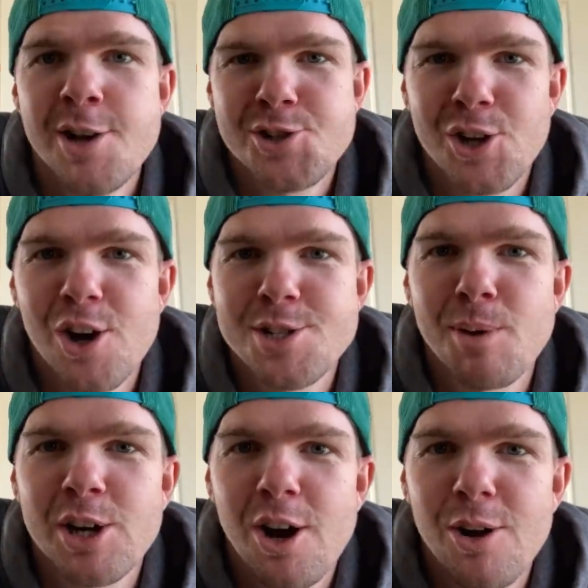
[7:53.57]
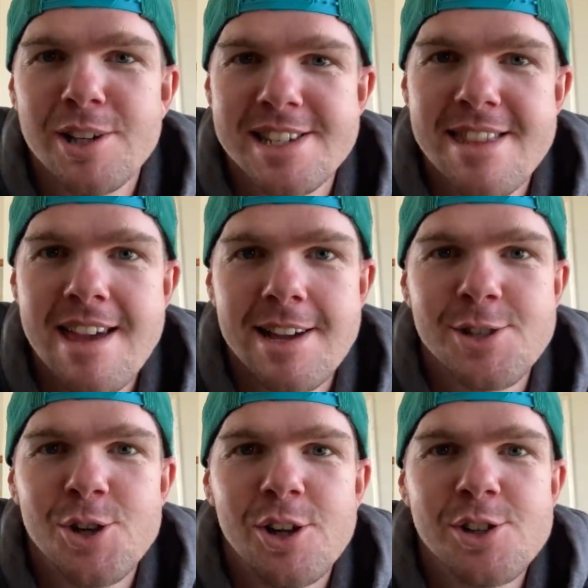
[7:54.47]
So guys, my goal is one
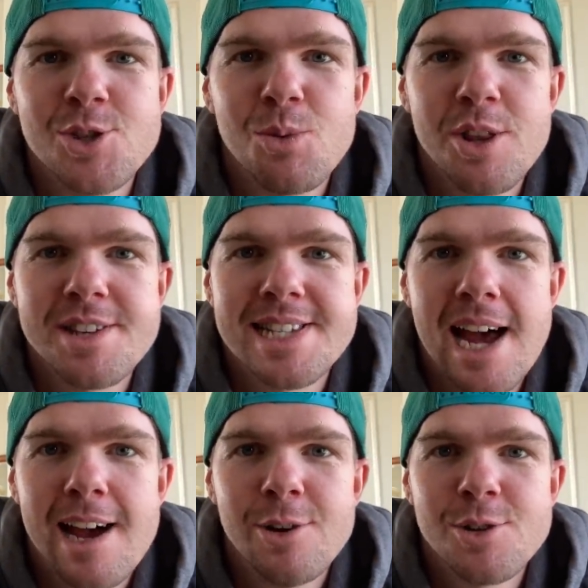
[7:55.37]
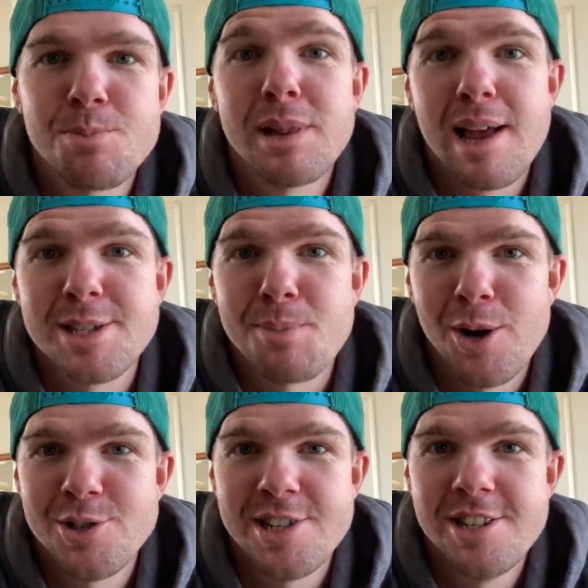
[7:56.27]
thousand dollars worth of sales plus
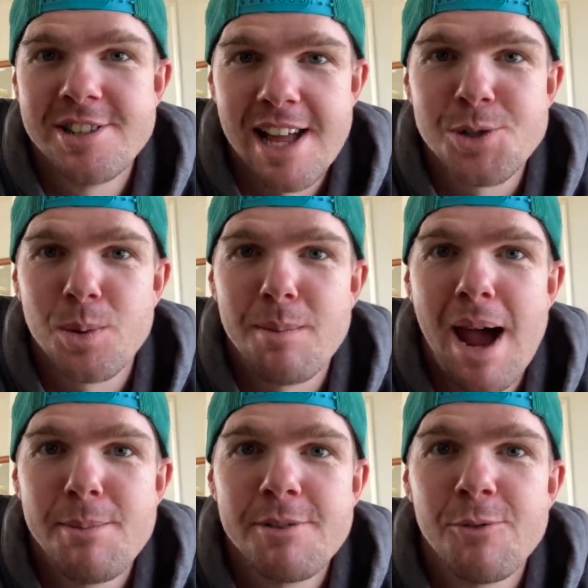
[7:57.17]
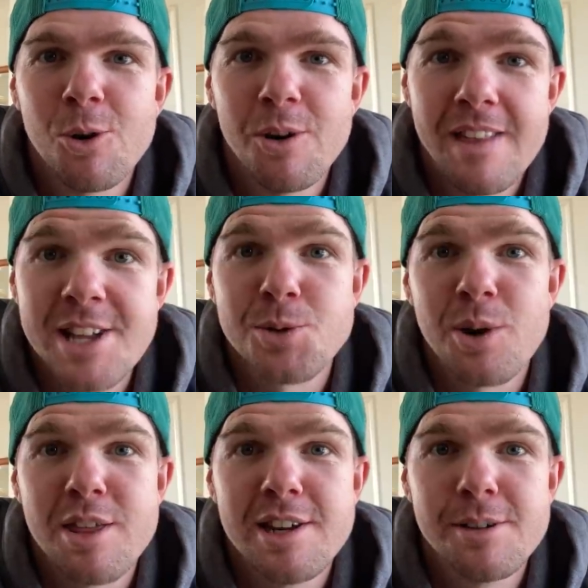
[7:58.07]
postage. That's what I'm aiming for, and that's
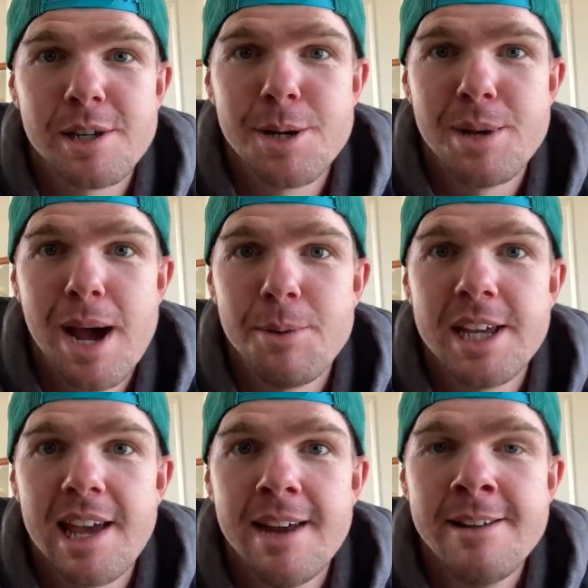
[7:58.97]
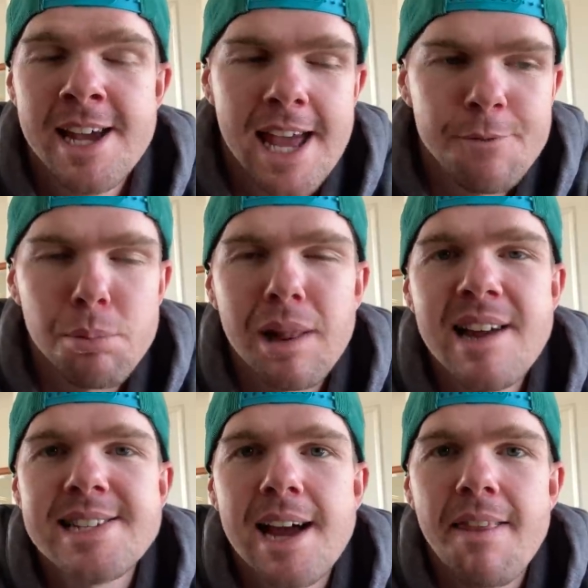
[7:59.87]
what I think I'm going to be able to get. If it
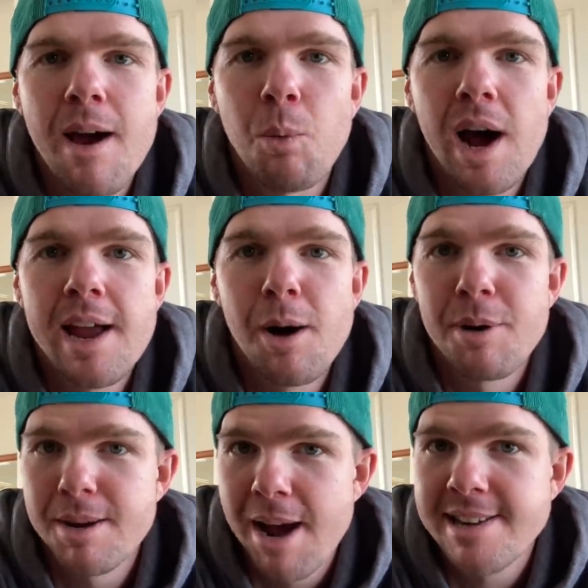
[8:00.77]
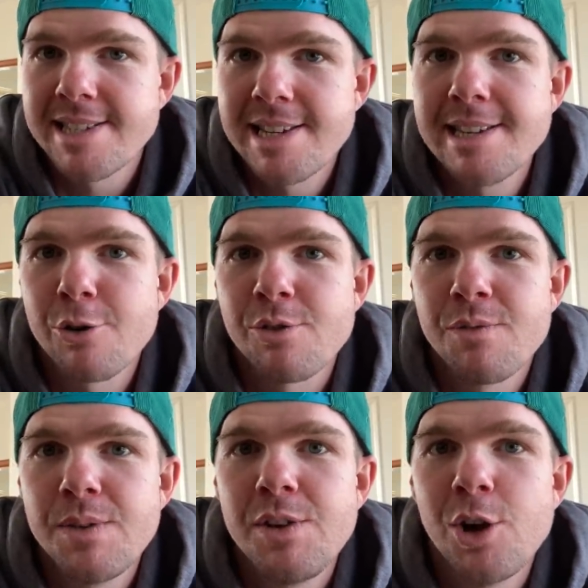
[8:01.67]
plays out that way, I'm going to make six hundred
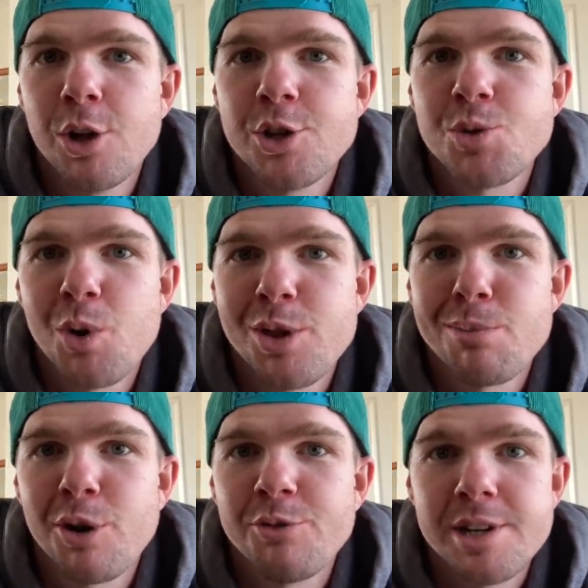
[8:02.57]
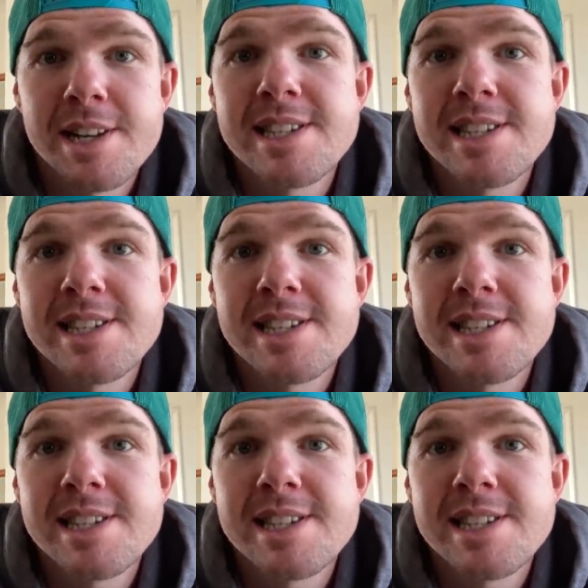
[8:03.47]
fifty dollars worth of profit, a